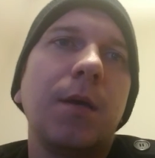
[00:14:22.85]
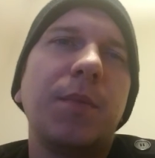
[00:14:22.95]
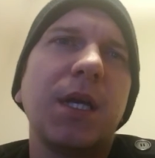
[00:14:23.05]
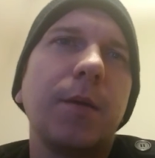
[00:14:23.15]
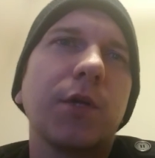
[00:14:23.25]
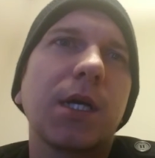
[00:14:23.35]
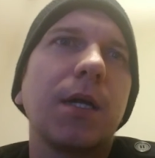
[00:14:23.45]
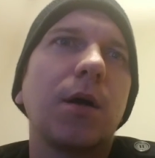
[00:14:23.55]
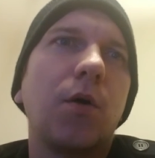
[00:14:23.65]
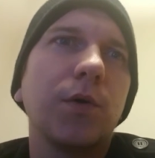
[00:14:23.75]
being able to
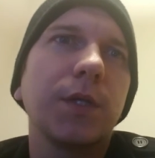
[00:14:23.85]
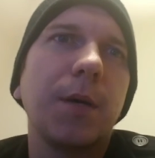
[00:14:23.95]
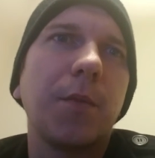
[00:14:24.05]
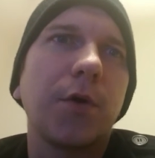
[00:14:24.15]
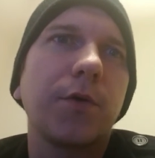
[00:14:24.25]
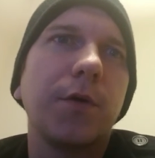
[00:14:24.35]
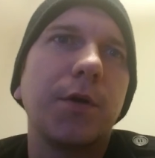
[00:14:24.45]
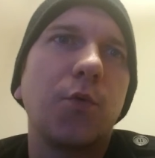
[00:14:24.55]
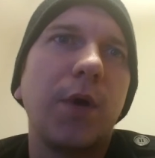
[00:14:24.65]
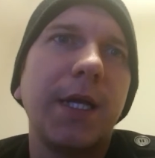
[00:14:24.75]
kind of hold that marker
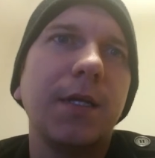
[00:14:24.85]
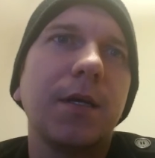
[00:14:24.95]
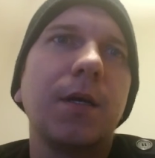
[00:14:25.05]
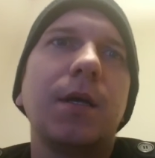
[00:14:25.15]
and wait,